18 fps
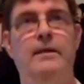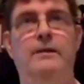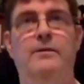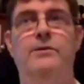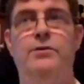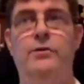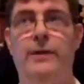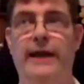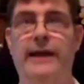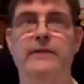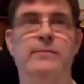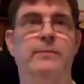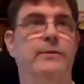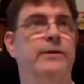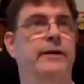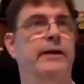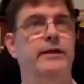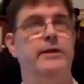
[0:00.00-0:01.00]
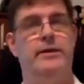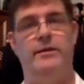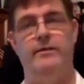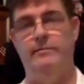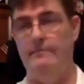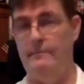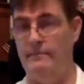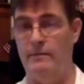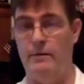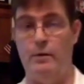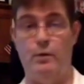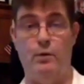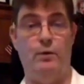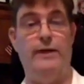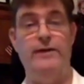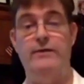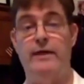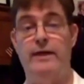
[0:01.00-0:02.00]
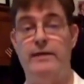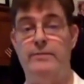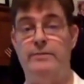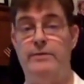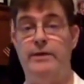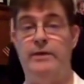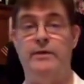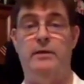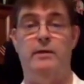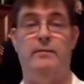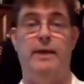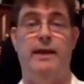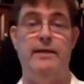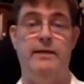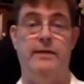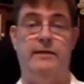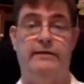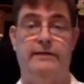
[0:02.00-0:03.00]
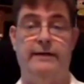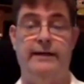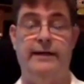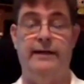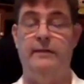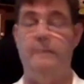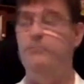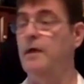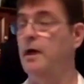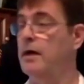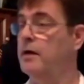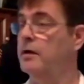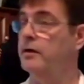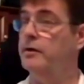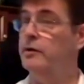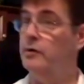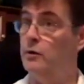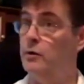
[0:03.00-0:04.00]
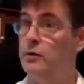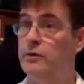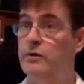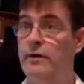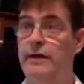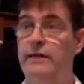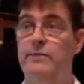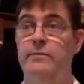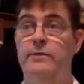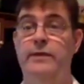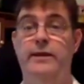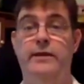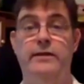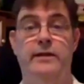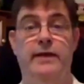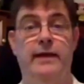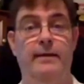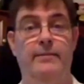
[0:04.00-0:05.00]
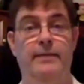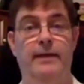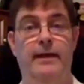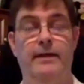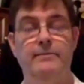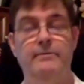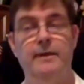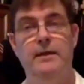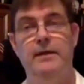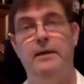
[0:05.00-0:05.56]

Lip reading: transportation, great transportation to the Magic Kingdom, good transportation to Epcot,